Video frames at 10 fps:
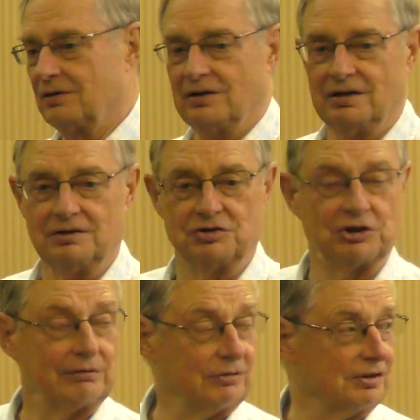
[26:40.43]
The
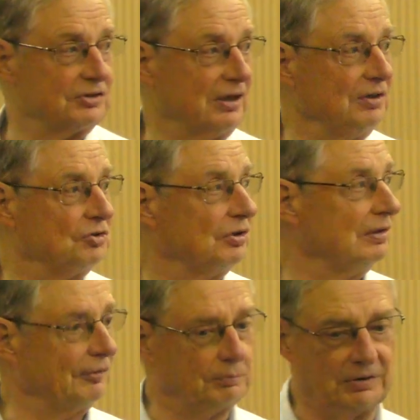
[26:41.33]

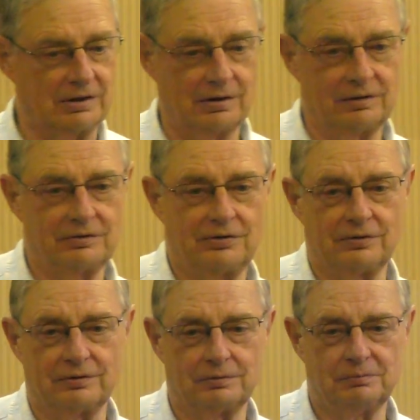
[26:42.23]
generalization of the Picard
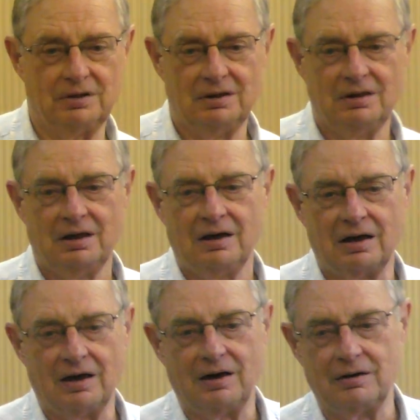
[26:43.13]
theorem,
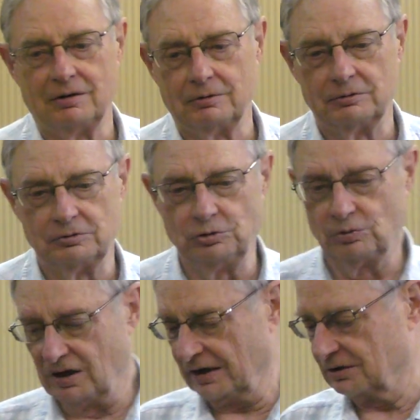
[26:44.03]

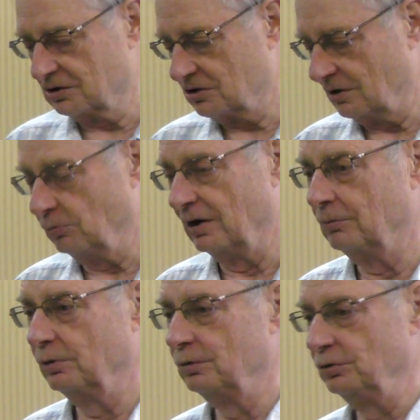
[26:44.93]
you'd like to say,
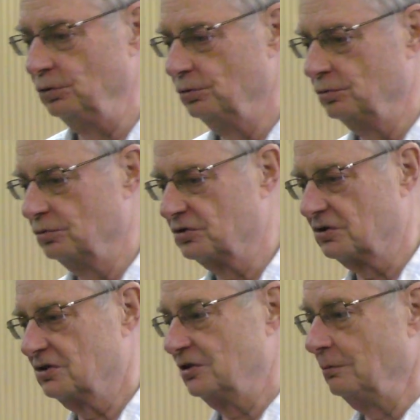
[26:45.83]
well, we'll use
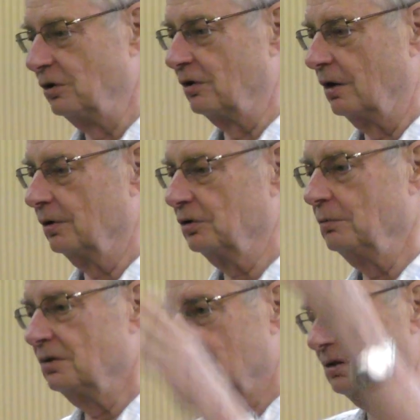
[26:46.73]
similar
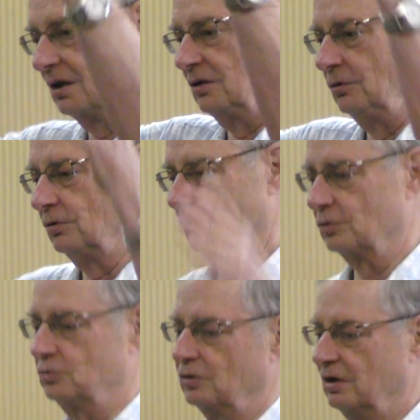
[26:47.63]
argument that the
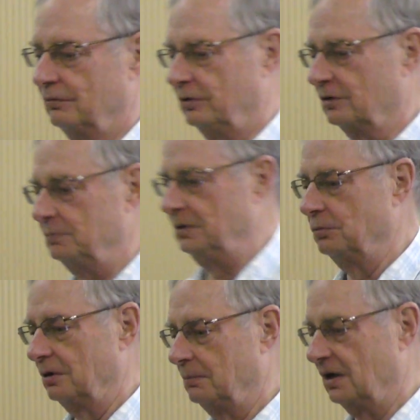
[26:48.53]
universal covering of
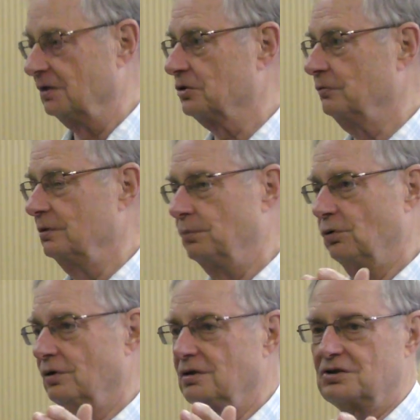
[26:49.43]
P1 minus 3
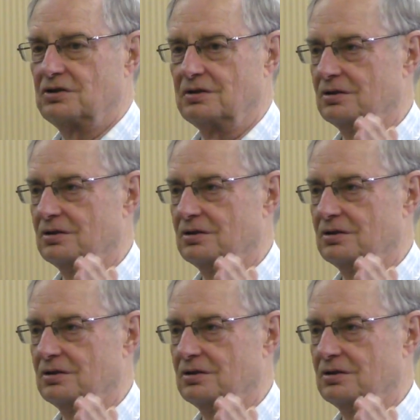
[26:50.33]
points